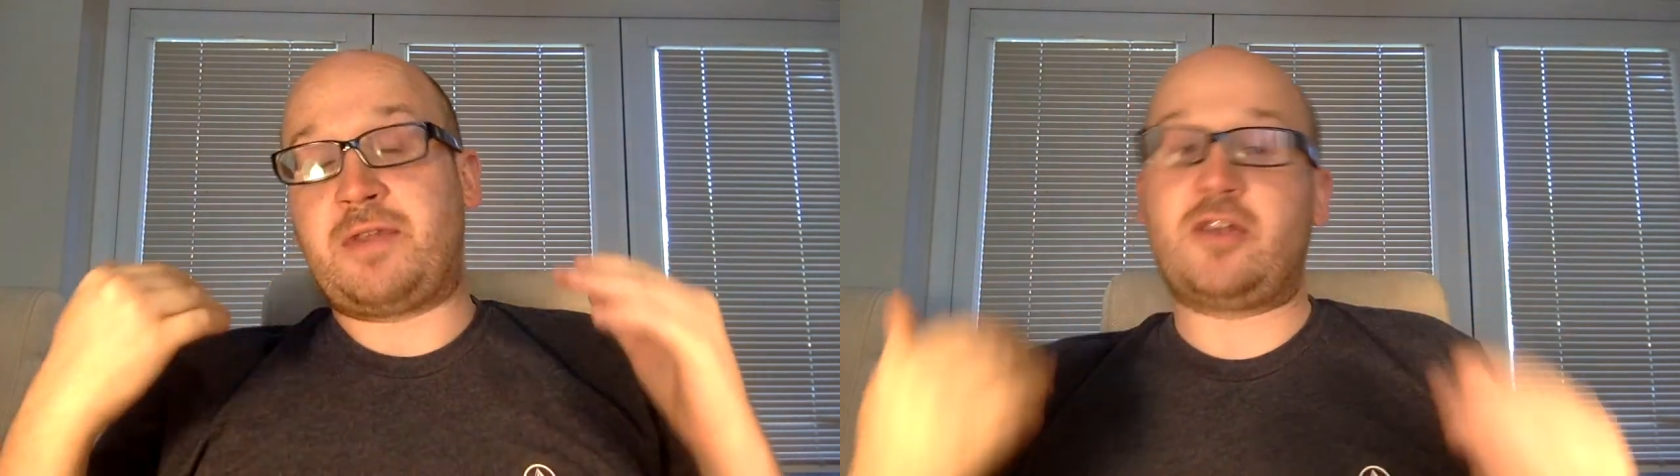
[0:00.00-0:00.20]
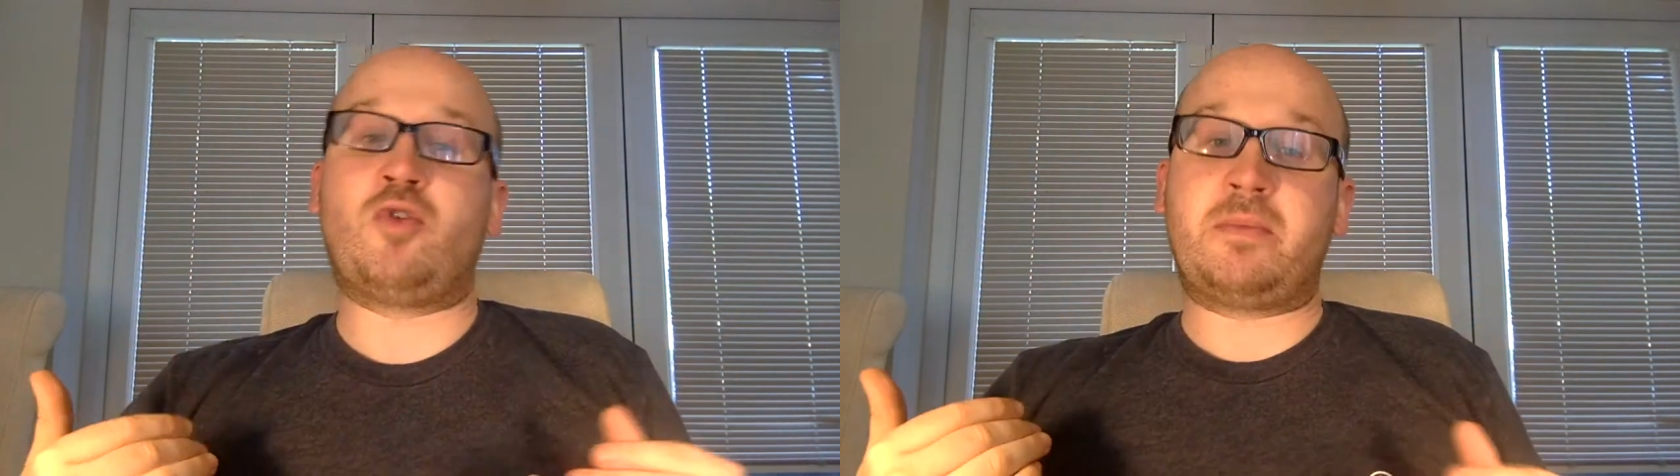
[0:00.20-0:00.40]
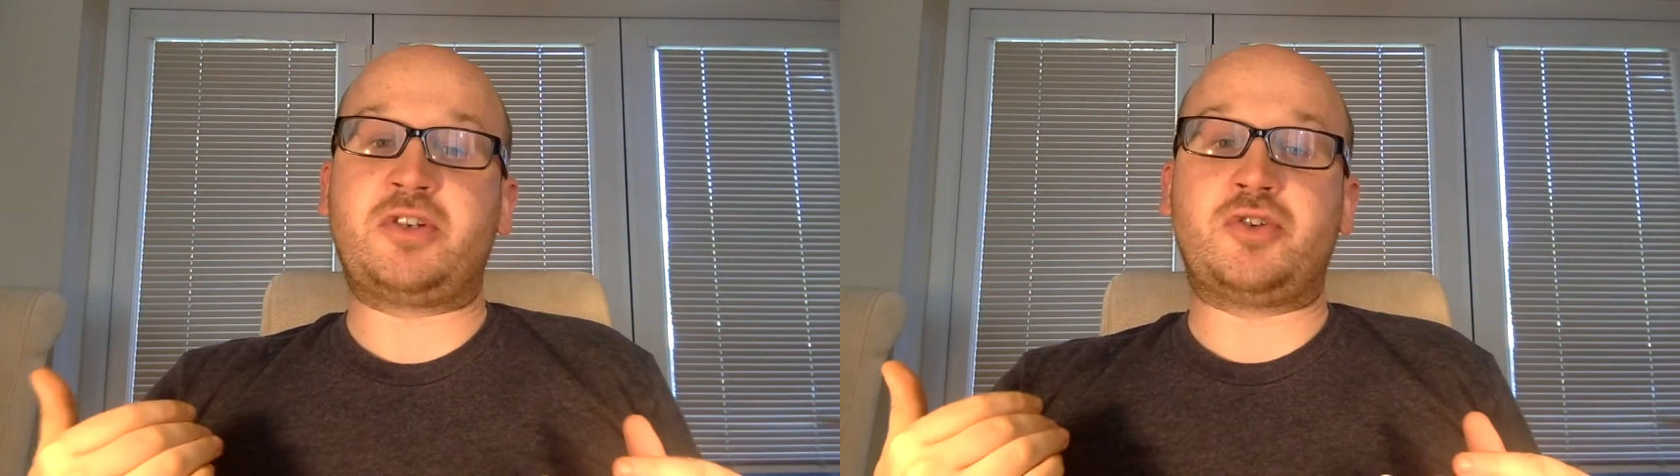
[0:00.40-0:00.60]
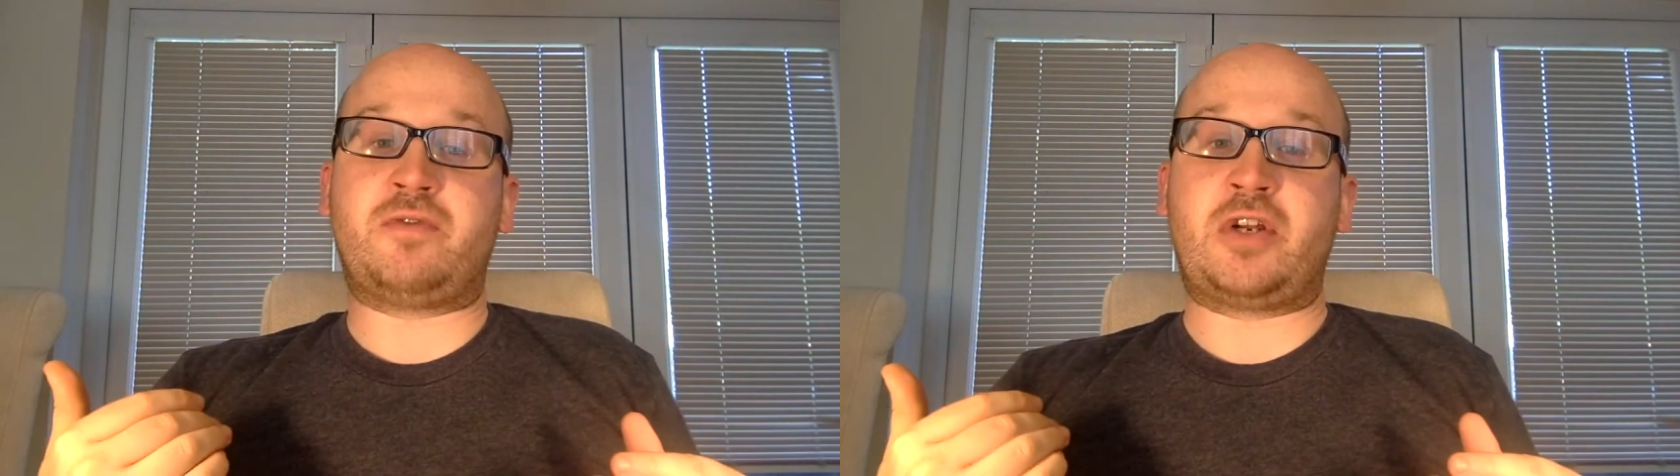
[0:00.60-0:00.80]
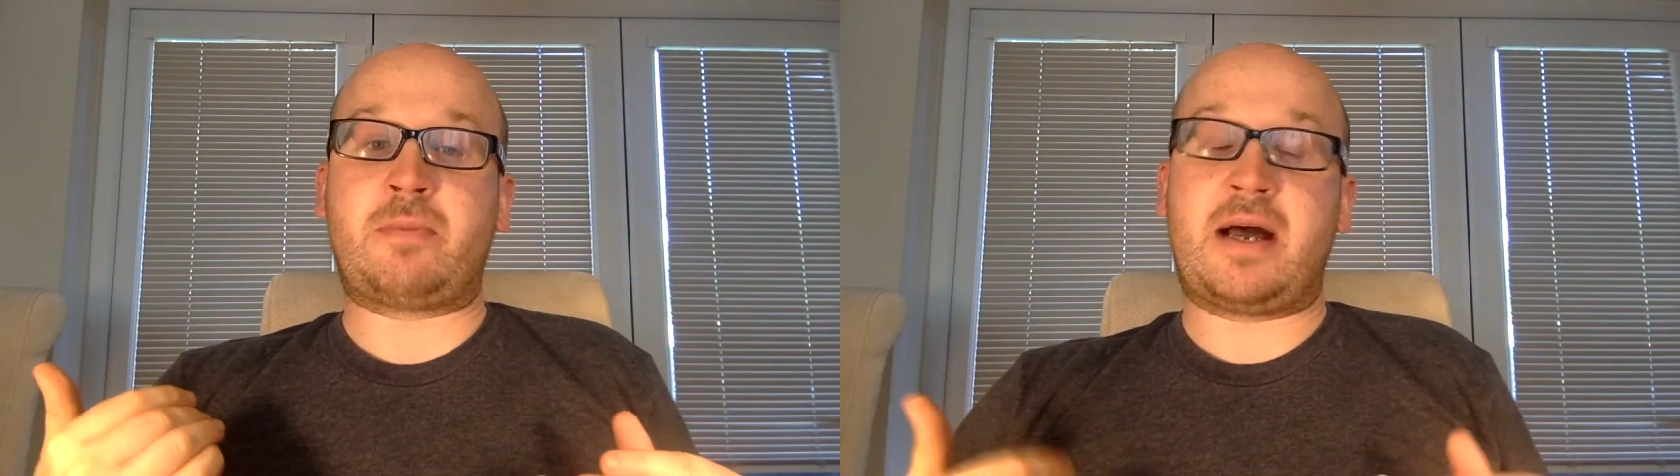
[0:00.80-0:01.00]
that you want me to do a
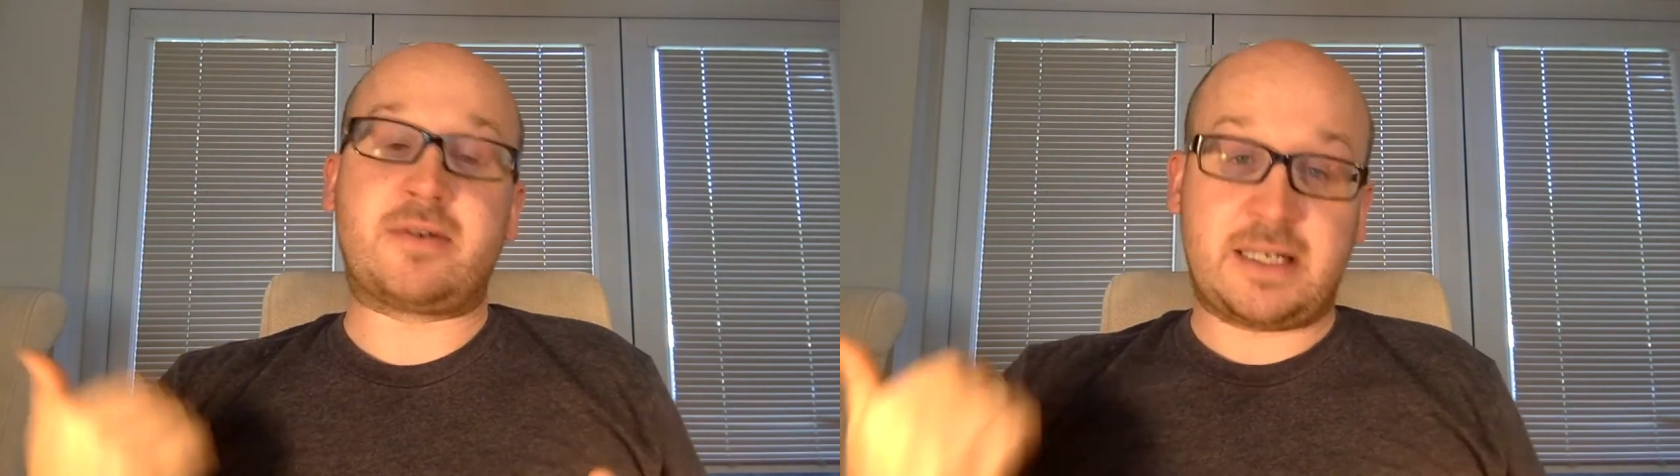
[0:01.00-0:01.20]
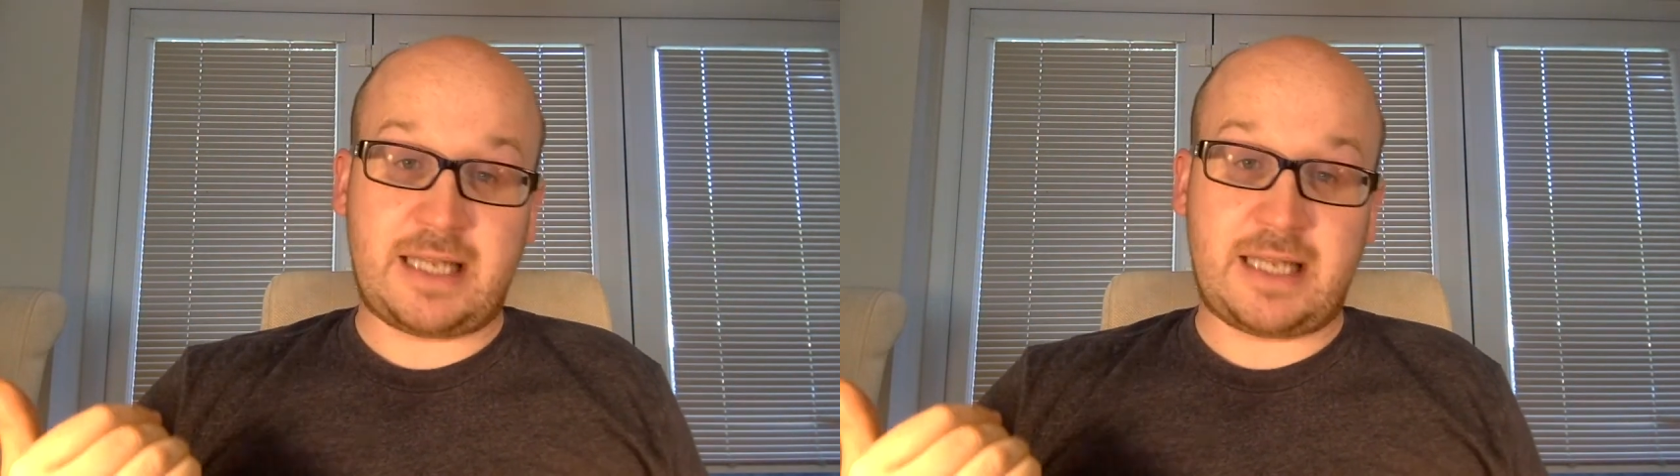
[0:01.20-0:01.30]
video about,